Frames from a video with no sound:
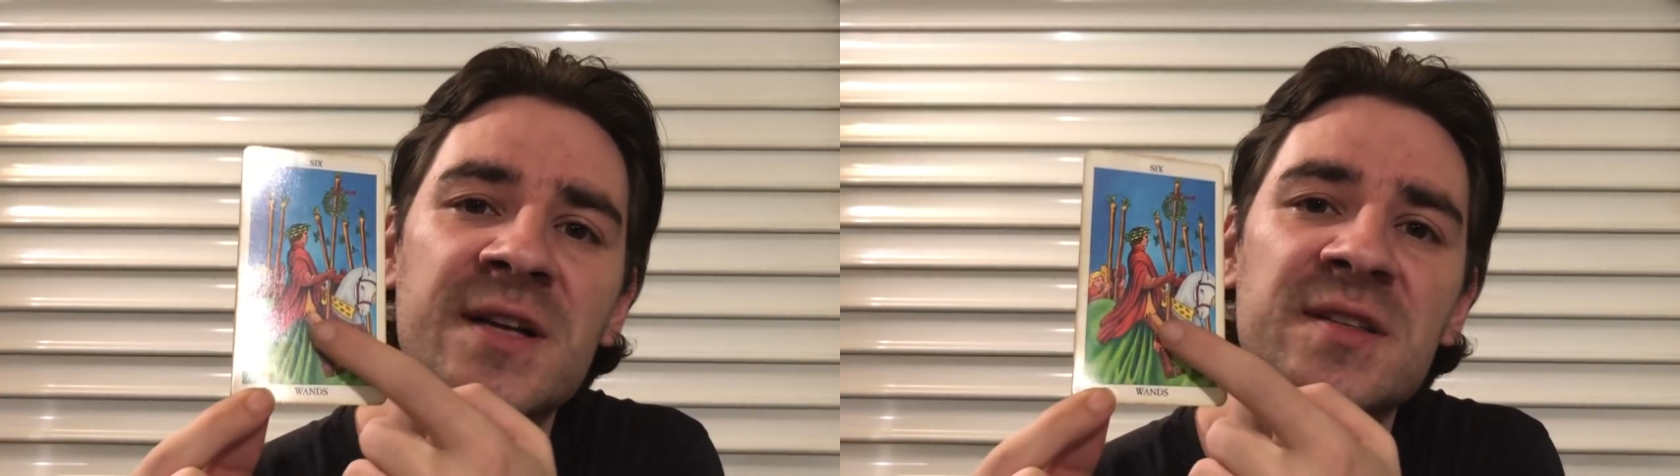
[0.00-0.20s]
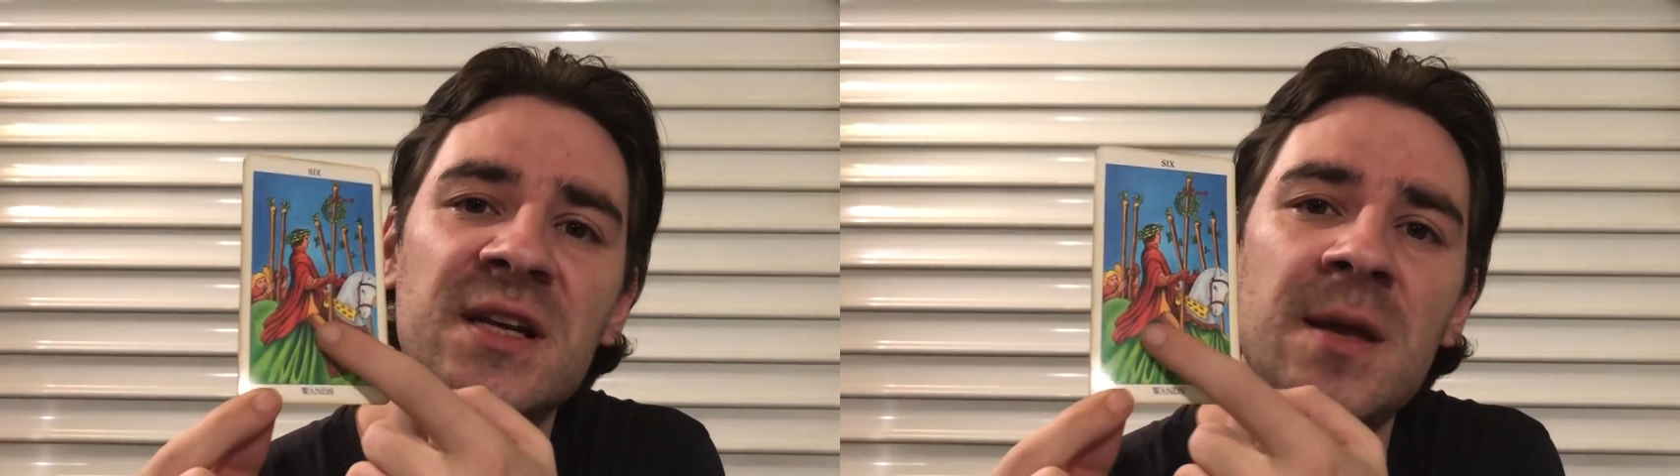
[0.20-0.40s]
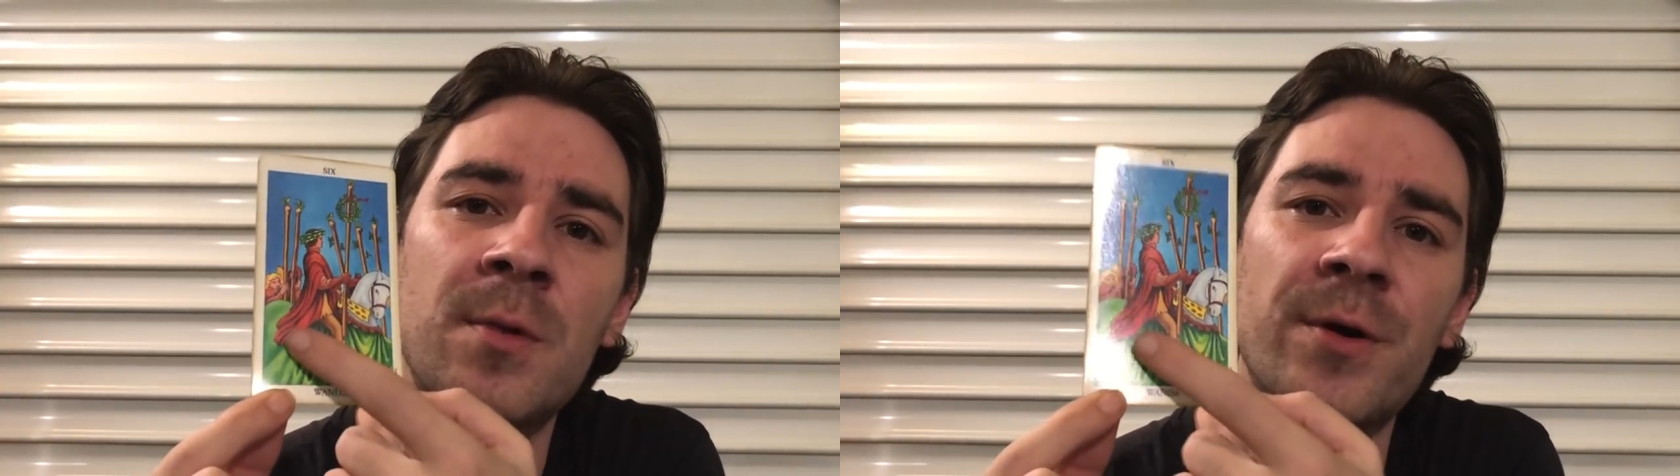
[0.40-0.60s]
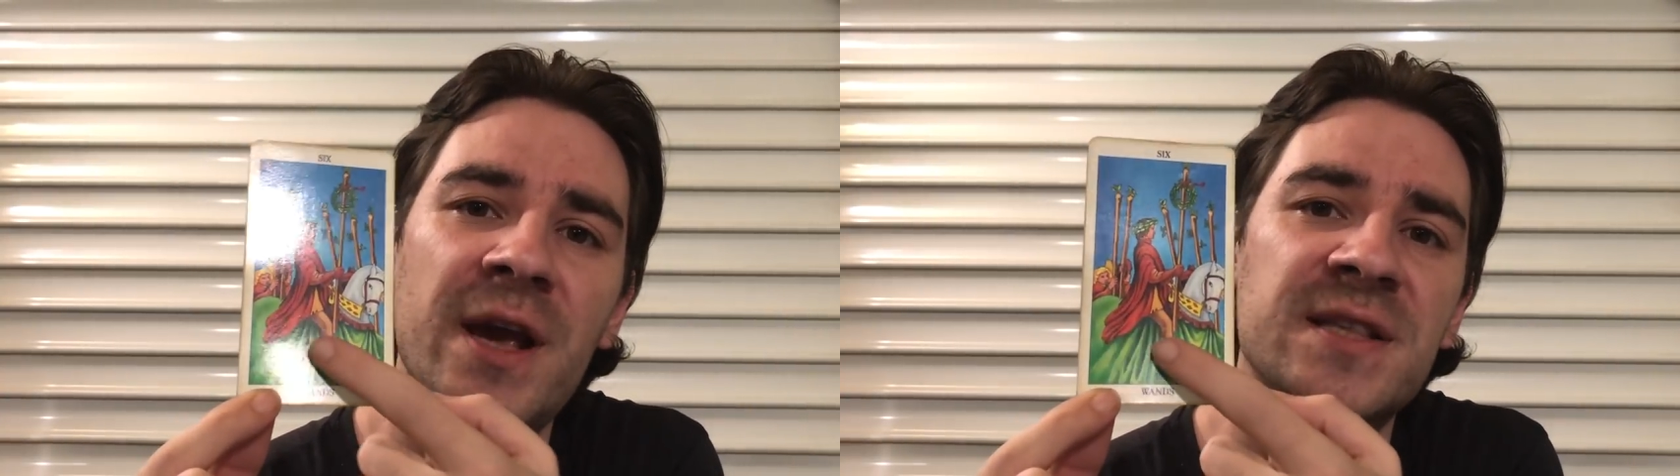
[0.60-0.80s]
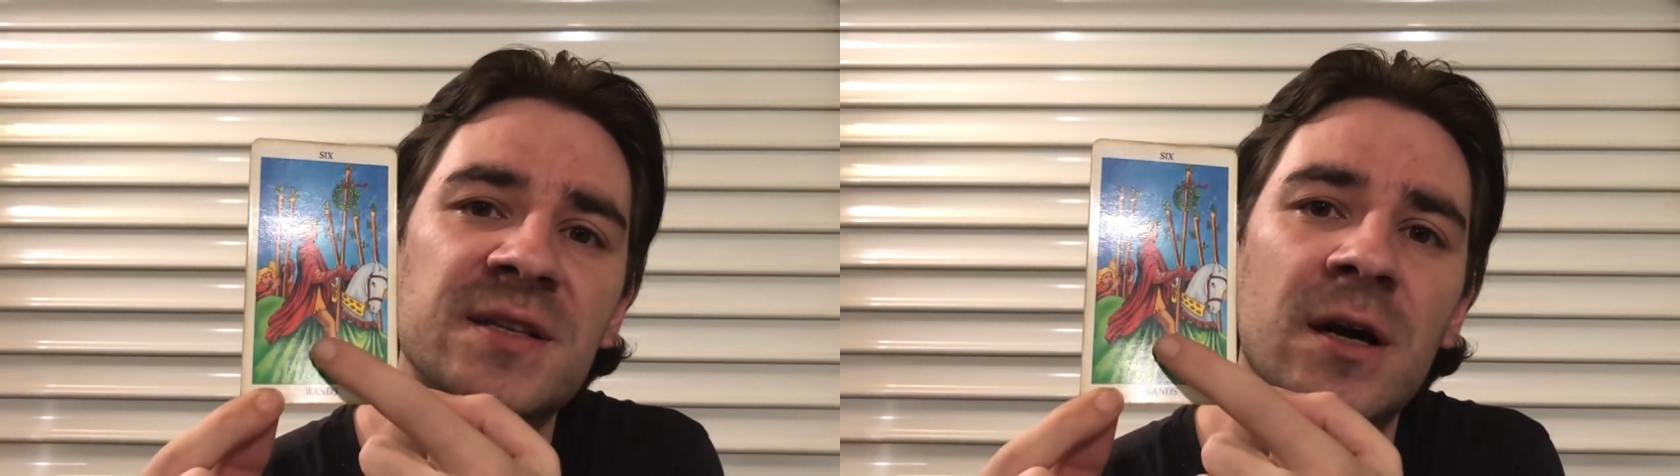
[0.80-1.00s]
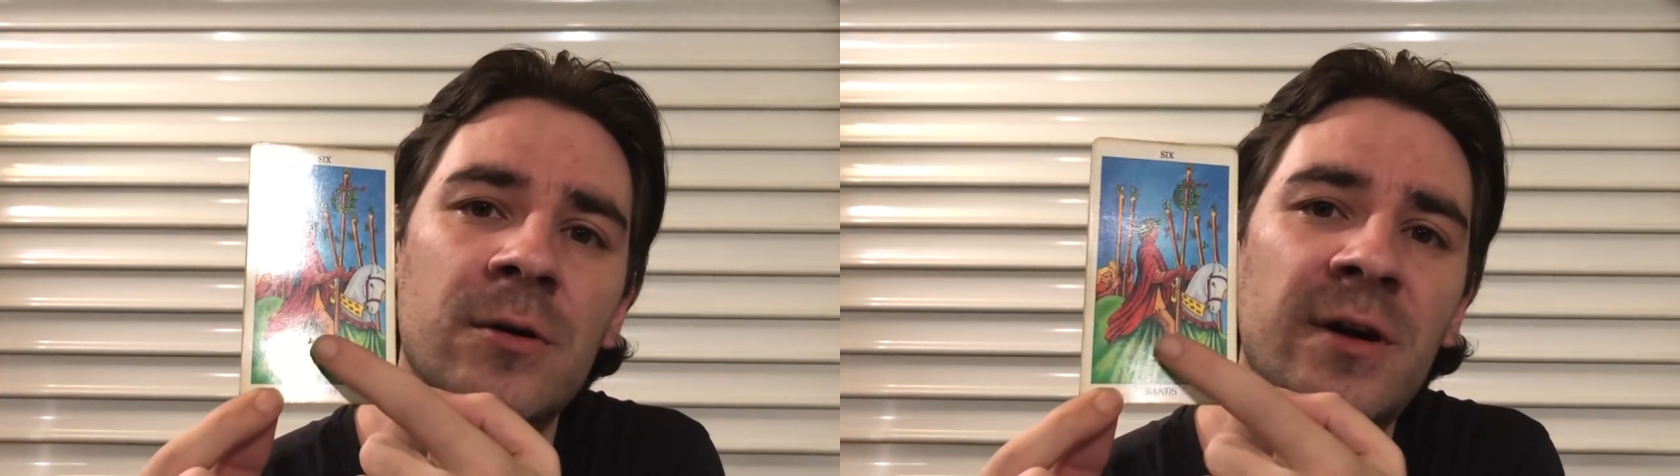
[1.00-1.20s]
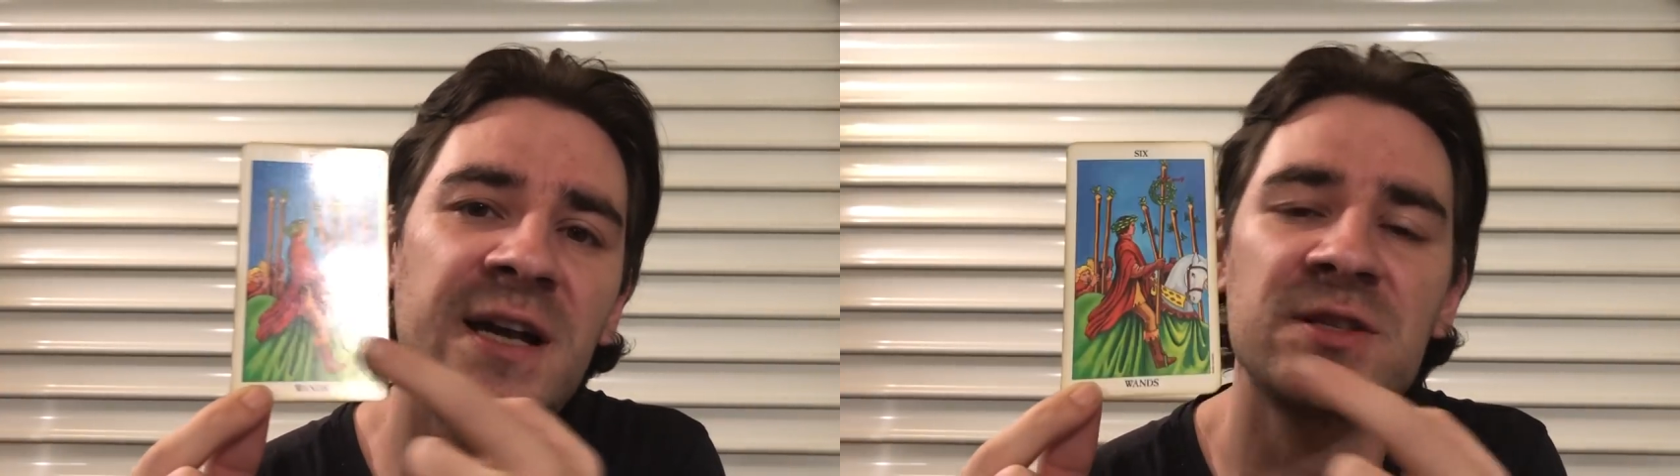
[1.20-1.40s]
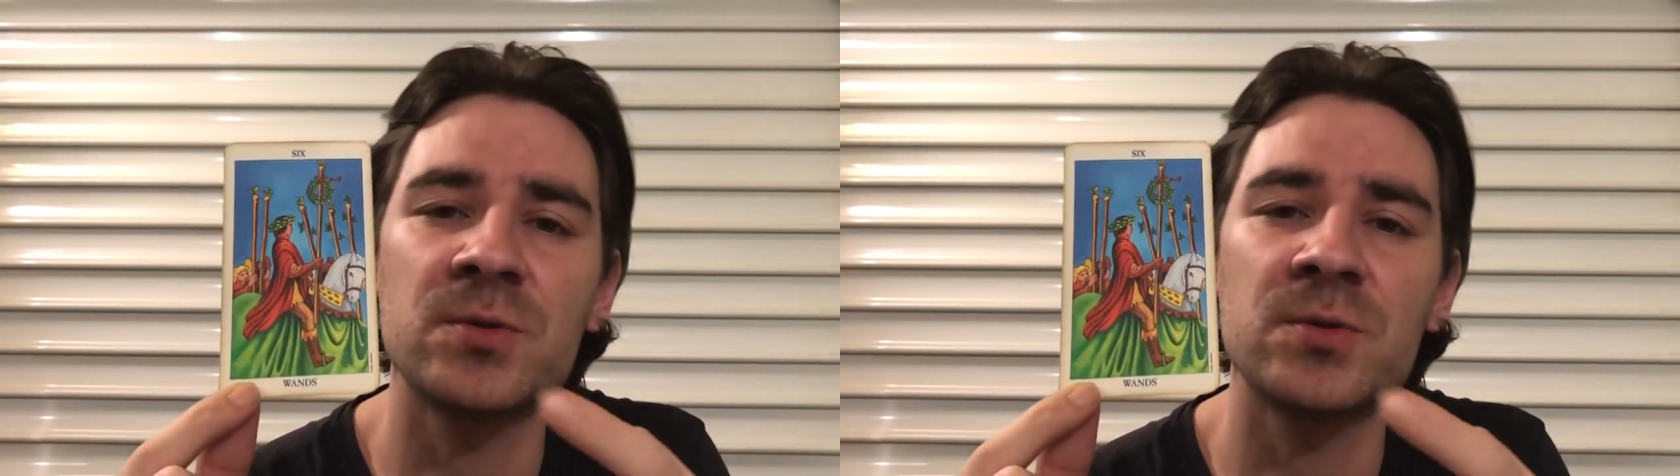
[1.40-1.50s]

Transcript: as a liberator, all right?